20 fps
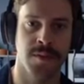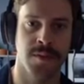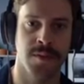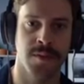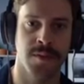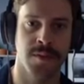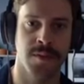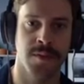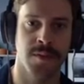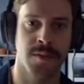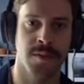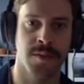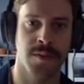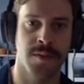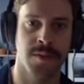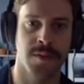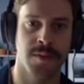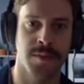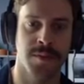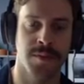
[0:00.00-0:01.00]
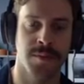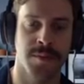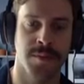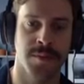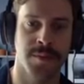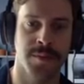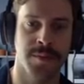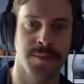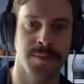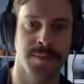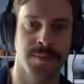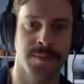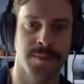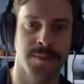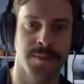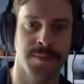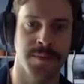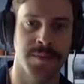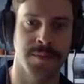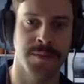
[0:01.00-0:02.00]

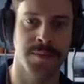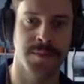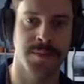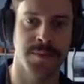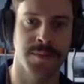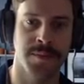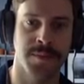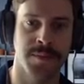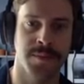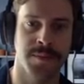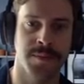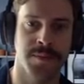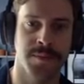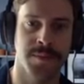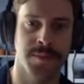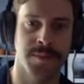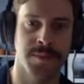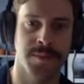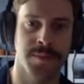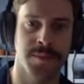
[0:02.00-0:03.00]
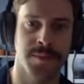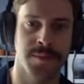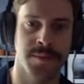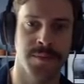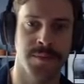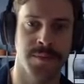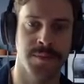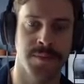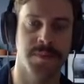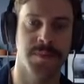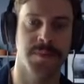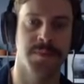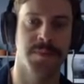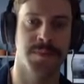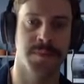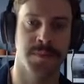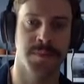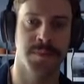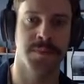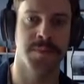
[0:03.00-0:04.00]

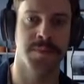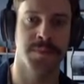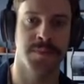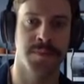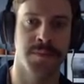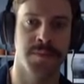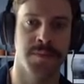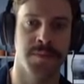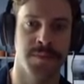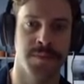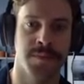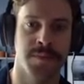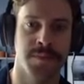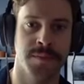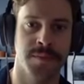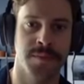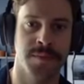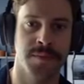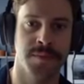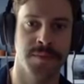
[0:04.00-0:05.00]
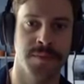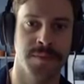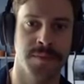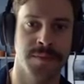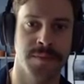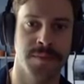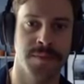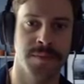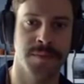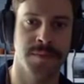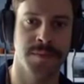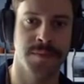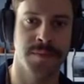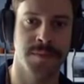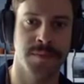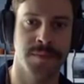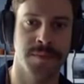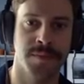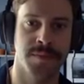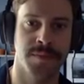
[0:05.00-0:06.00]

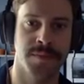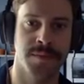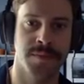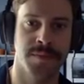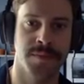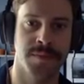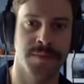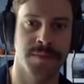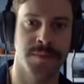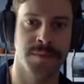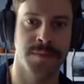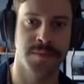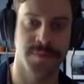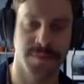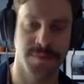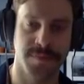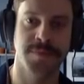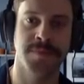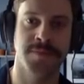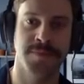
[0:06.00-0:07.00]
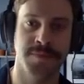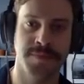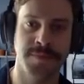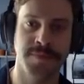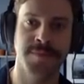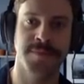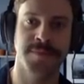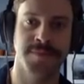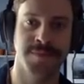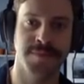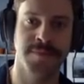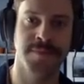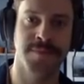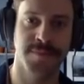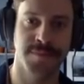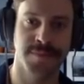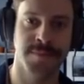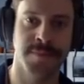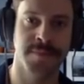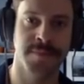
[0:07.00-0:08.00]
(silent)